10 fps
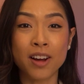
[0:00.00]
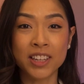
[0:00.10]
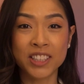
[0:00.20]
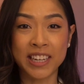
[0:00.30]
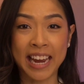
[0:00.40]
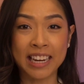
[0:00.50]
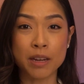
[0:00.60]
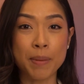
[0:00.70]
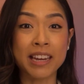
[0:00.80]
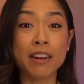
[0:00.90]
knowledge gained
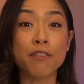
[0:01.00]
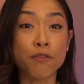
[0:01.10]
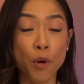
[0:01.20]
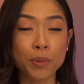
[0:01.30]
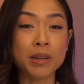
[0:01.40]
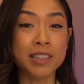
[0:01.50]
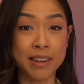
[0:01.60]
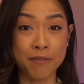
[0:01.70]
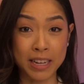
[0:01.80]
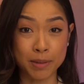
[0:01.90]
to make informed
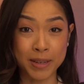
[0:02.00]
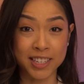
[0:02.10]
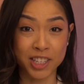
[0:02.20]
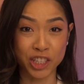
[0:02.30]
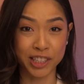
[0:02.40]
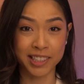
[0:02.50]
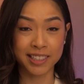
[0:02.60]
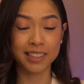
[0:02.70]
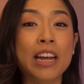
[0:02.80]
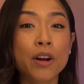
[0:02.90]
investment
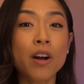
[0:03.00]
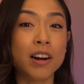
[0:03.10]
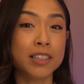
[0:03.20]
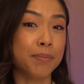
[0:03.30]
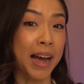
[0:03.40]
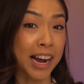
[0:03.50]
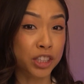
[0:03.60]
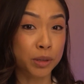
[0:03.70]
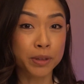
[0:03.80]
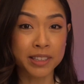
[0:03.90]
decisions. Here are some
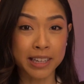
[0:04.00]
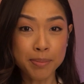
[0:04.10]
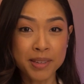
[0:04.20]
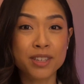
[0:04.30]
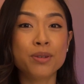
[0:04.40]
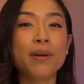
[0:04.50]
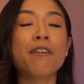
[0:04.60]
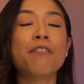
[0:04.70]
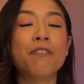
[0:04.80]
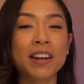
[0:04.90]
actionable tips to
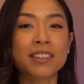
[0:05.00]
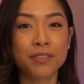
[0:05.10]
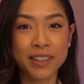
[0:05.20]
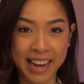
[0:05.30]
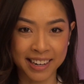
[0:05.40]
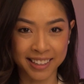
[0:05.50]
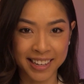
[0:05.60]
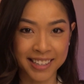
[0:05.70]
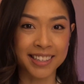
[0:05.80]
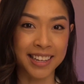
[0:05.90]
effectively
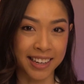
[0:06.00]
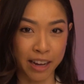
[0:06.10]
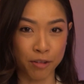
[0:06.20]
analyze a ten K